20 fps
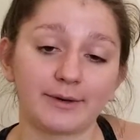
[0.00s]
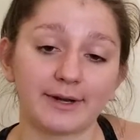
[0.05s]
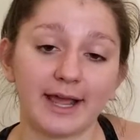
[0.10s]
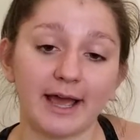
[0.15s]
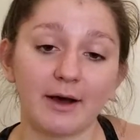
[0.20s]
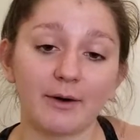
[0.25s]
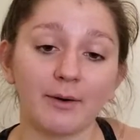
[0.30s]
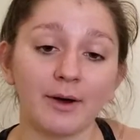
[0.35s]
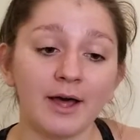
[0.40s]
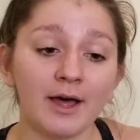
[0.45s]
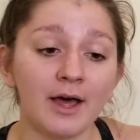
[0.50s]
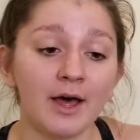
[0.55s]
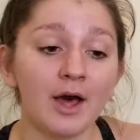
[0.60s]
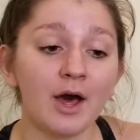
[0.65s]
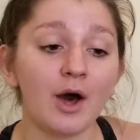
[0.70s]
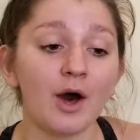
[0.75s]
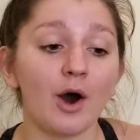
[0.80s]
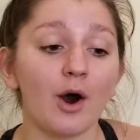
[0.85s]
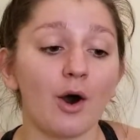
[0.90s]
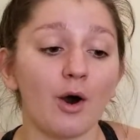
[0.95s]
Now,
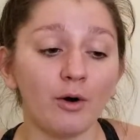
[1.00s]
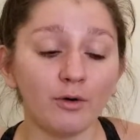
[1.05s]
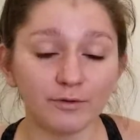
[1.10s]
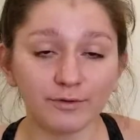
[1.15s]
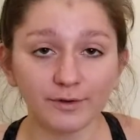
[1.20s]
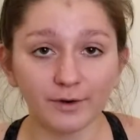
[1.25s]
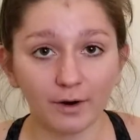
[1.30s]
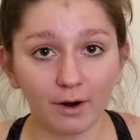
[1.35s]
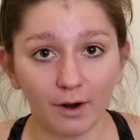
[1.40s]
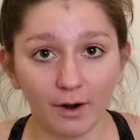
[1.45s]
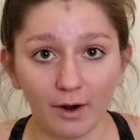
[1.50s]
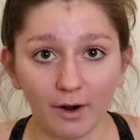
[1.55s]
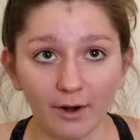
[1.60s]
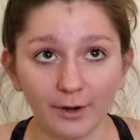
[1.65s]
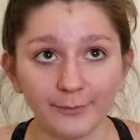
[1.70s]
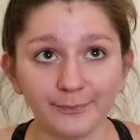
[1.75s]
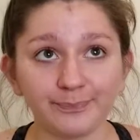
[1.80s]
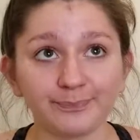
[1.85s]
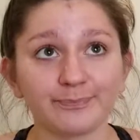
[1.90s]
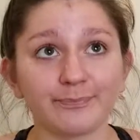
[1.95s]

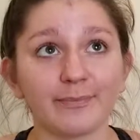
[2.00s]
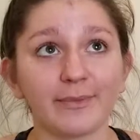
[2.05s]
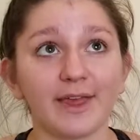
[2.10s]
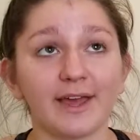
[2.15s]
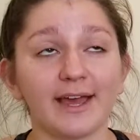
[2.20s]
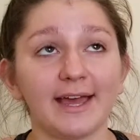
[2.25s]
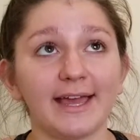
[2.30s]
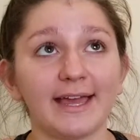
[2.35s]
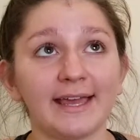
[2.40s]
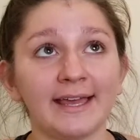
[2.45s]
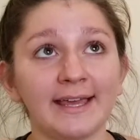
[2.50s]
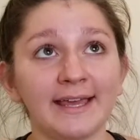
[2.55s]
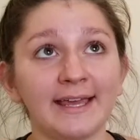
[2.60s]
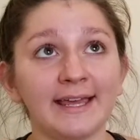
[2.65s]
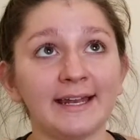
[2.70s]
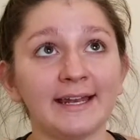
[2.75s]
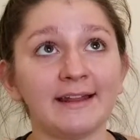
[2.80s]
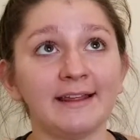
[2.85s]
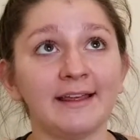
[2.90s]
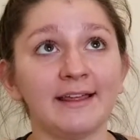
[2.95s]
overall,
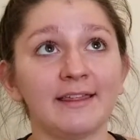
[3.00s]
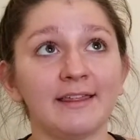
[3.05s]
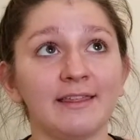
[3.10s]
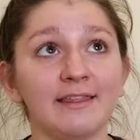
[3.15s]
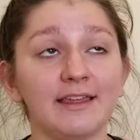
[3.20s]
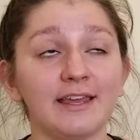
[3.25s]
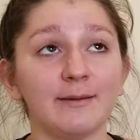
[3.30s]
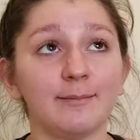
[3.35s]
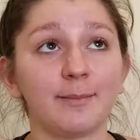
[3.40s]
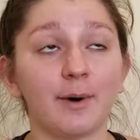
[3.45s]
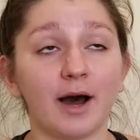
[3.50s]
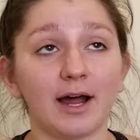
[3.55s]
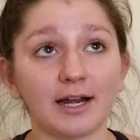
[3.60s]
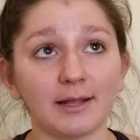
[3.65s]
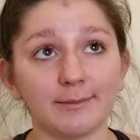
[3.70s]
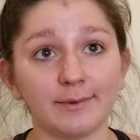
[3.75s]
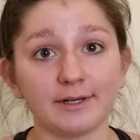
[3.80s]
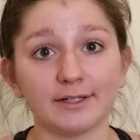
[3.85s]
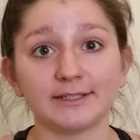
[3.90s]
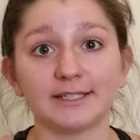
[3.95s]
in the
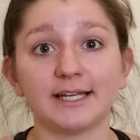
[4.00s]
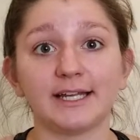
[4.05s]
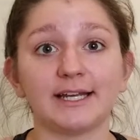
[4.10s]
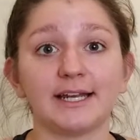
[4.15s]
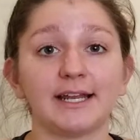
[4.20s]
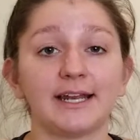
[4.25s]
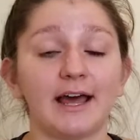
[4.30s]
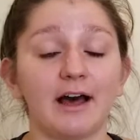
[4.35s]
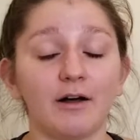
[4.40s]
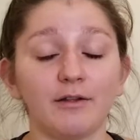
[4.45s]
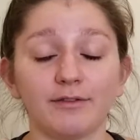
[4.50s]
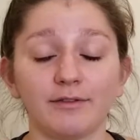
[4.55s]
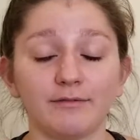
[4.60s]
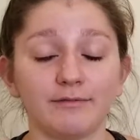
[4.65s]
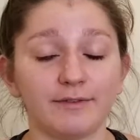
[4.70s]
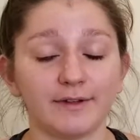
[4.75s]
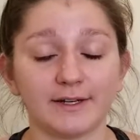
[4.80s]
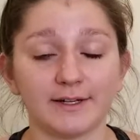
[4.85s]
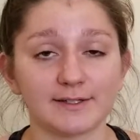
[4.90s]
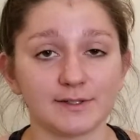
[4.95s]
bodybuilding and health and
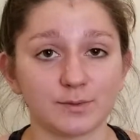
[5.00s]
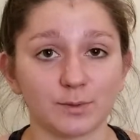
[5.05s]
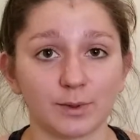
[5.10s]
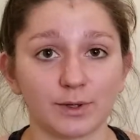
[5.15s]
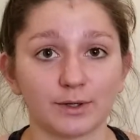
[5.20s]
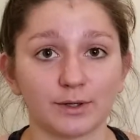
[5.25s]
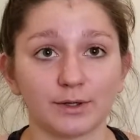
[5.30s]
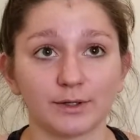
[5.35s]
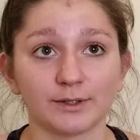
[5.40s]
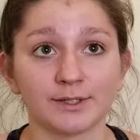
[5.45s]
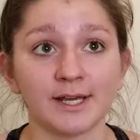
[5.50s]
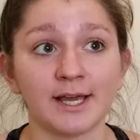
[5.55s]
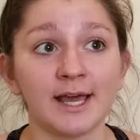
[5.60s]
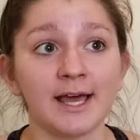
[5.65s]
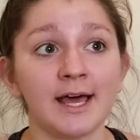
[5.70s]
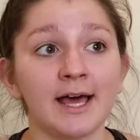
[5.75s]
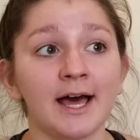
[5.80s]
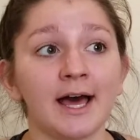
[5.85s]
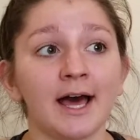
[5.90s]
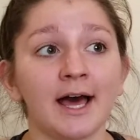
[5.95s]
fitness world,
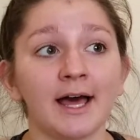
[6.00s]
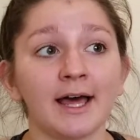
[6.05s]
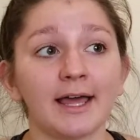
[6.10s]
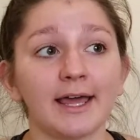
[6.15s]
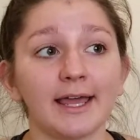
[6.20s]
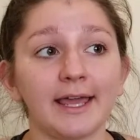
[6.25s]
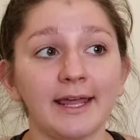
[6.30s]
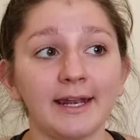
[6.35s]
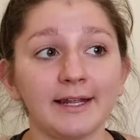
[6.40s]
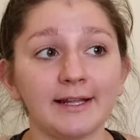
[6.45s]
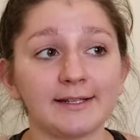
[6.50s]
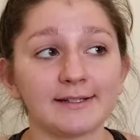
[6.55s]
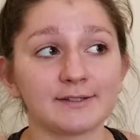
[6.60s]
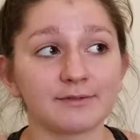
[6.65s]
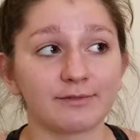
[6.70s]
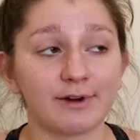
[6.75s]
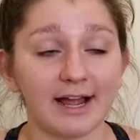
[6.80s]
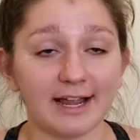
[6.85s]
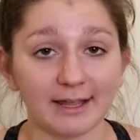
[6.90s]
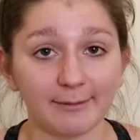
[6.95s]
it is
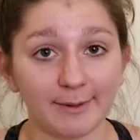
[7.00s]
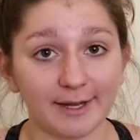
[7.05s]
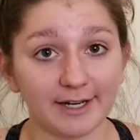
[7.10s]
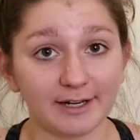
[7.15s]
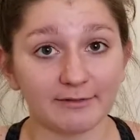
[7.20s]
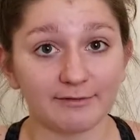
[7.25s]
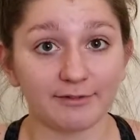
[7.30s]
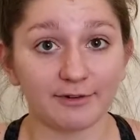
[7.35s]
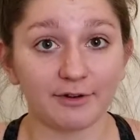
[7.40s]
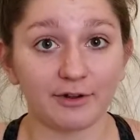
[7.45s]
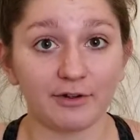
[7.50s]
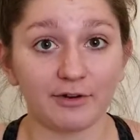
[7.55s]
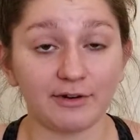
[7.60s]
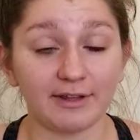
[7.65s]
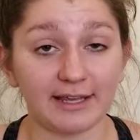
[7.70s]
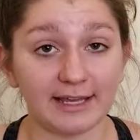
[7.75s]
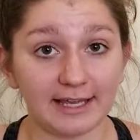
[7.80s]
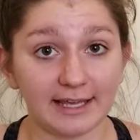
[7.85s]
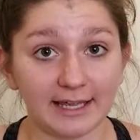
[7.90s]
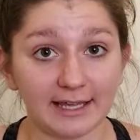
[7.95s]
recommended for you to
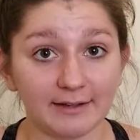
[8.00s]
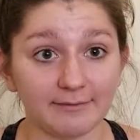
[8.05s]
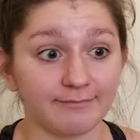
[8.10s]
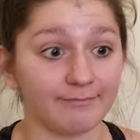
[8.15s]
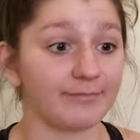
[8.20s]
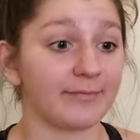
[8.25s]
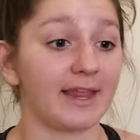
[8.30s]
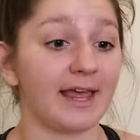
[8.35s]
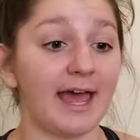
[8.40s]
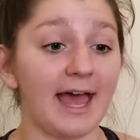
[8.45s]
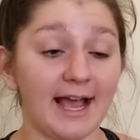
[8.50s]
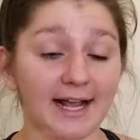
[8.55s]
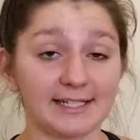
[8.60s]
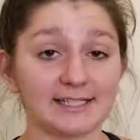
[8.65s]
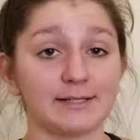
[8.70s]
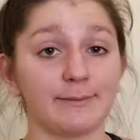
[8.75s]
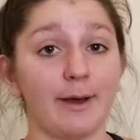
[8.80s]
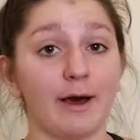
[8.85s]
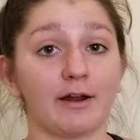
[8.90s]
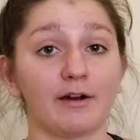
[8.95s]
eat
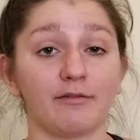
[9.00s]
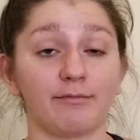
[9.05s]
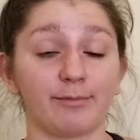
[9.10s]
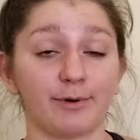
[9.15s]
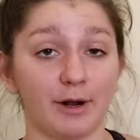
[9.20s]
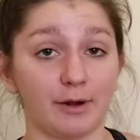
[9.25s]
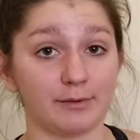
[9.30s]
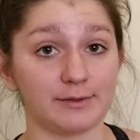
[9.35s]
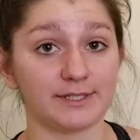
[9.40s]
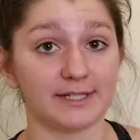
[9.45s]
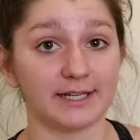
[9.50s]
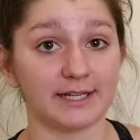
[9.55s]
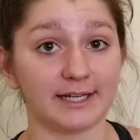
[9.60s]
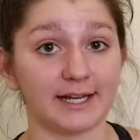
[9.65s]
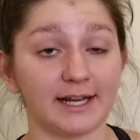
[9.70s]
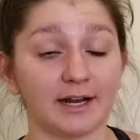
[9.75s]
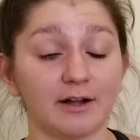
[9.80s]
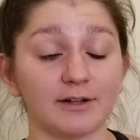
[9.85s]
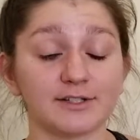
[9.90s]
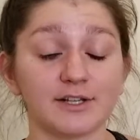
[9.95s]
X amount of protein.
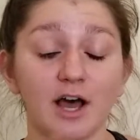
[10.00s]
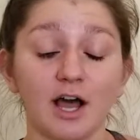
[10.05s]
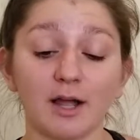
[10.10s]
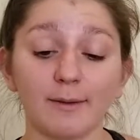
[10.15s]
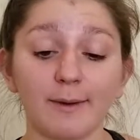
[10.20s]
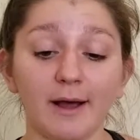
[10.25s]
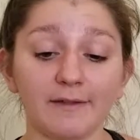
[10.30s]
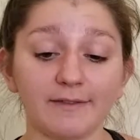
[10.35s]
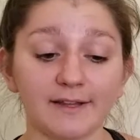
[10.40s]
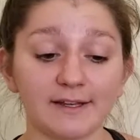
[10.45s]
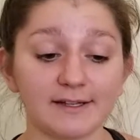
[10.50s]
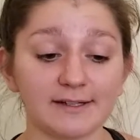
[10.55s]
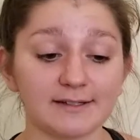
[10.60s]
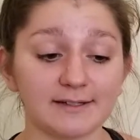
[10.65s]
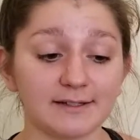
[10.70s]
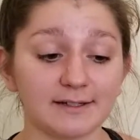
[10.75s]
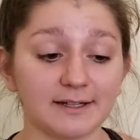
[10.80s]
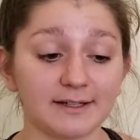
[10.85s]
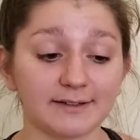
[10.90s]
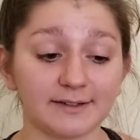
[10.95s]
And I'll talk about
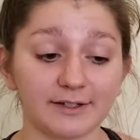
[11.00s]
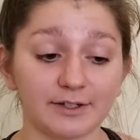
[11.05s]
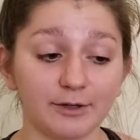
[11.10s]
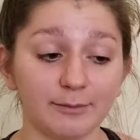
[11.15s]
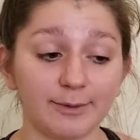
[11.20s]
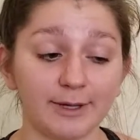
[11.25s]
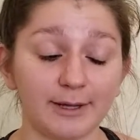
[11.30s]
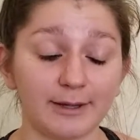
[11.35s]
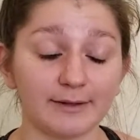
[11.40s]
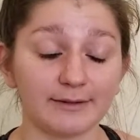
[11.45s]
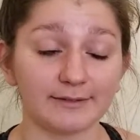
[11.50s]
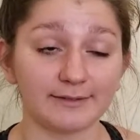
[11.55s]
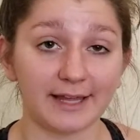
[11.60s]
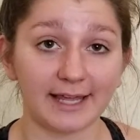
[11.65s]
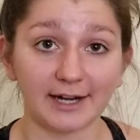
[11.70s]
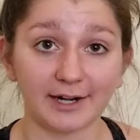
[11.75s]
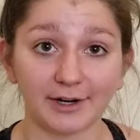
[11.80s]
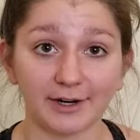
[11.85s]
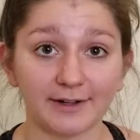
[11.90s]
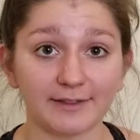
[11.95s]
that a little bit
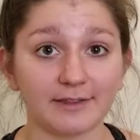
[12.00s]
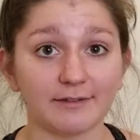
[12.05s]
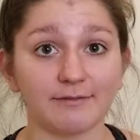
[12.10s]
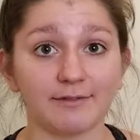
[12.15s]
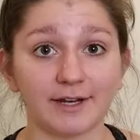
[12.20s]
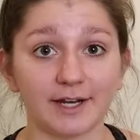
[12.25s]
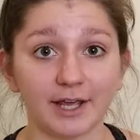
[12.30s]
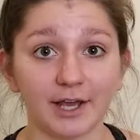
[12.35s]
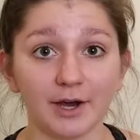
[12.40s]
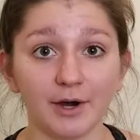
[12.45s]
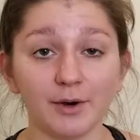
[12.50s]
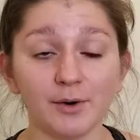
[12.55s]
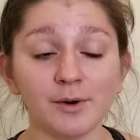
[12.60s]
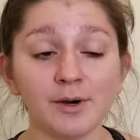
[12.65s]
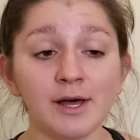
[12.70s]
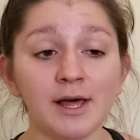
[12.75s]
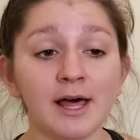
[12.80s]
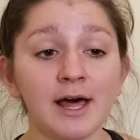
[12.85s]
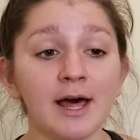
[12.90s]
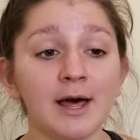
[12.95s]
later in the video.